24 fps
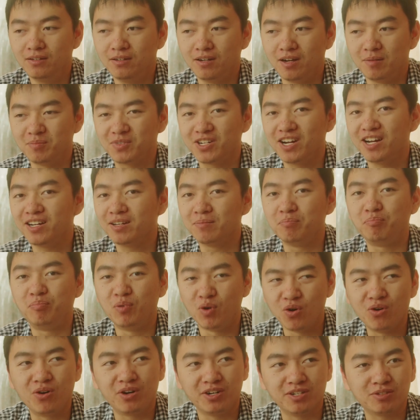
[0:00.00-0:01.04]
I'm kind of
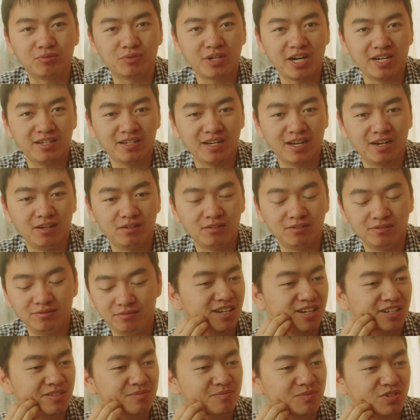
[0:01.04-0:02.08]
bored right now.
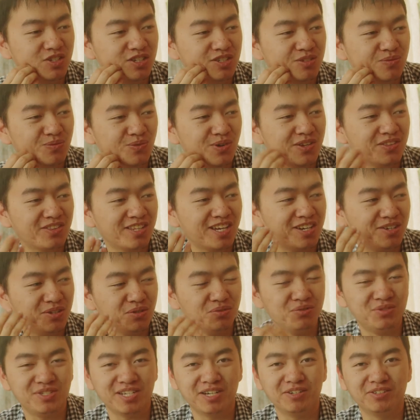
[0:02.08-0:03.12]
I just want that
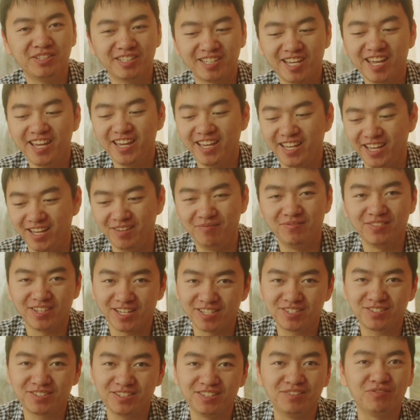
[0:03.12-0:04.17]
new Zelda game,
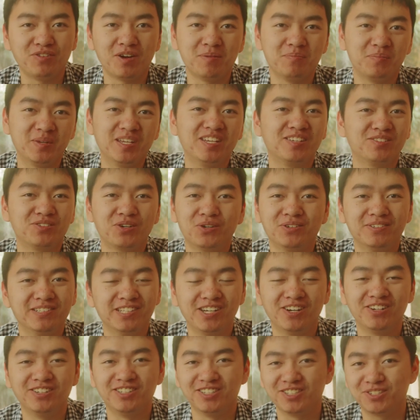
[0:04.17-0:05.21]
that's if I'm being
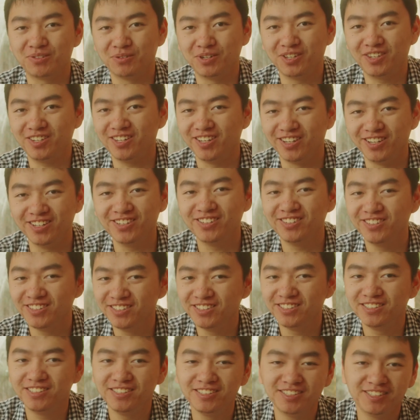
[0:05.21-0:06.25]
totally honest with you.
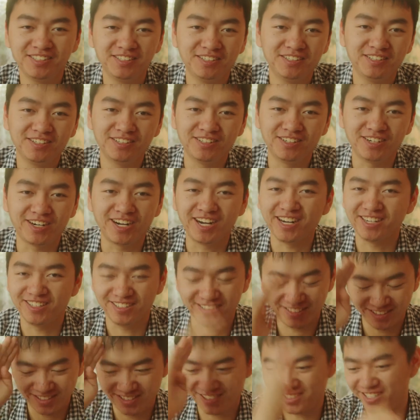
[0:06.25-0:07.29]
All right,
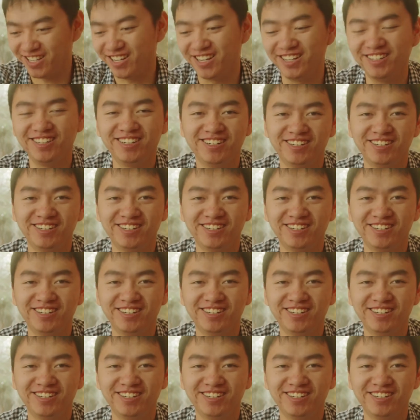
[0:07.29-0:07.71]
see ya.